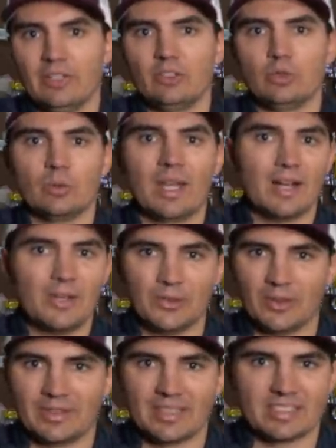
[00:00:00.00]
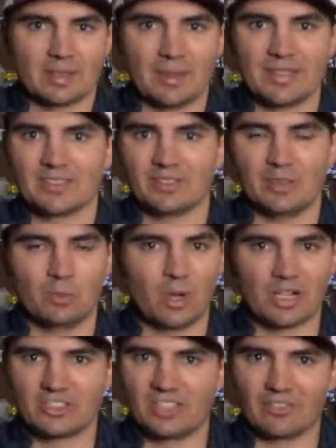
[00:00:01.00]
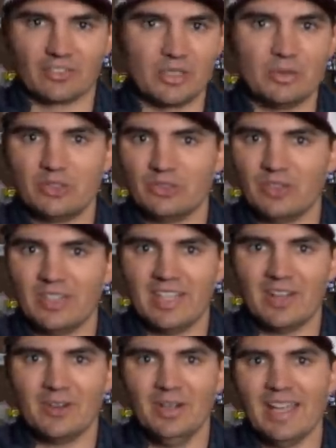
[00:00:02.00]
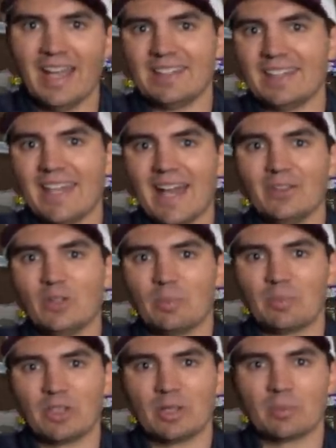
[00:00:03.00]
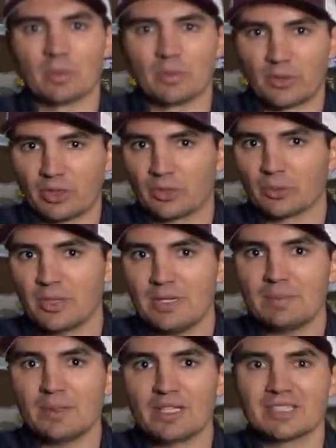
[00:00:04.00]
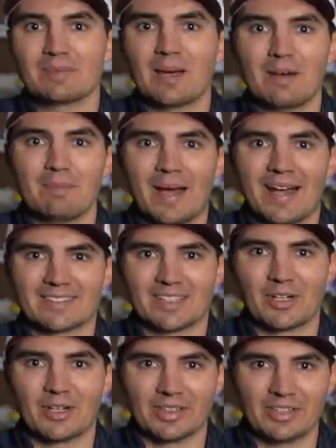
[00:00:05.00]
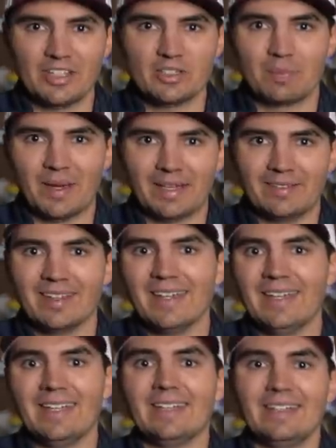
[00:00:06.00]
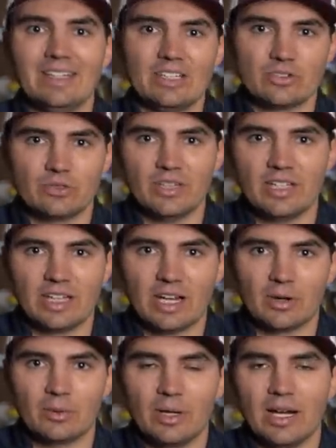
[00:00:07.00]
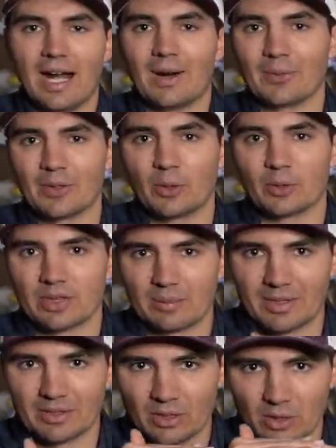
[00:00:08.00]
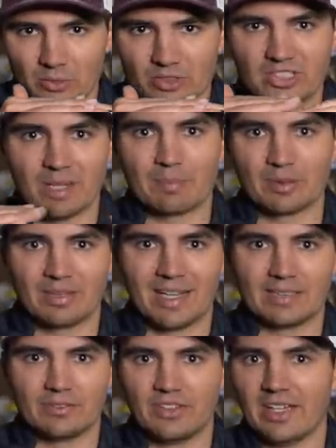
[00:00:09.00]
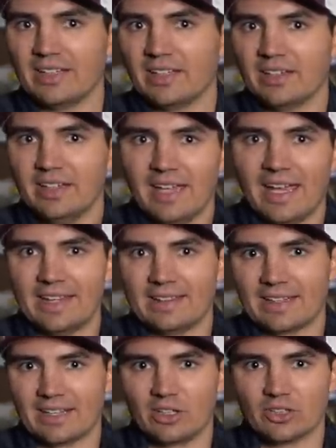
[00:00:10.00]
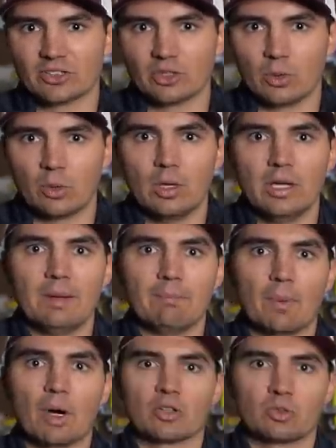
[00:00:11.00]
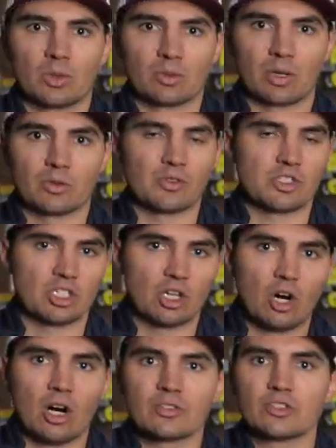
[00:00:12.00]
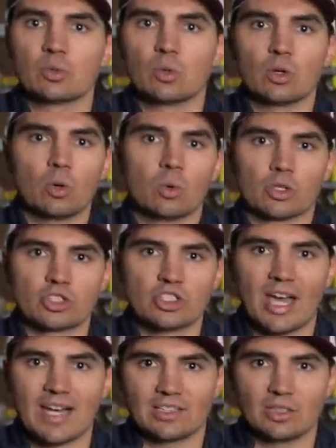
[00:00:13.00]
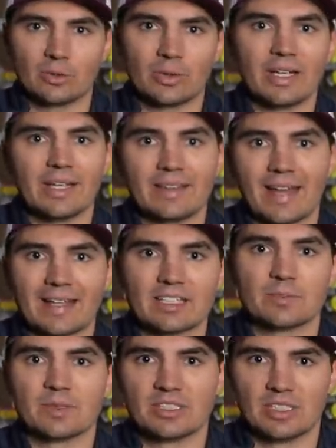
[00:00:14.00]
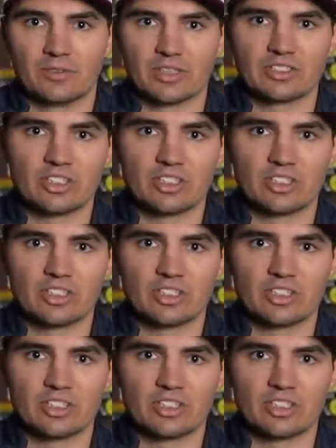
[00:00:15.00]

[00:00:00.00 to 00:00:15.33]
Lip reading: To calculate this, I basically watched every YouTube video and then counted up the number of 3+ pound bass I caught on each bait in each video. I record them on their own separate line of data, and then I also marked whether I was fishing offshore or shallow in that specific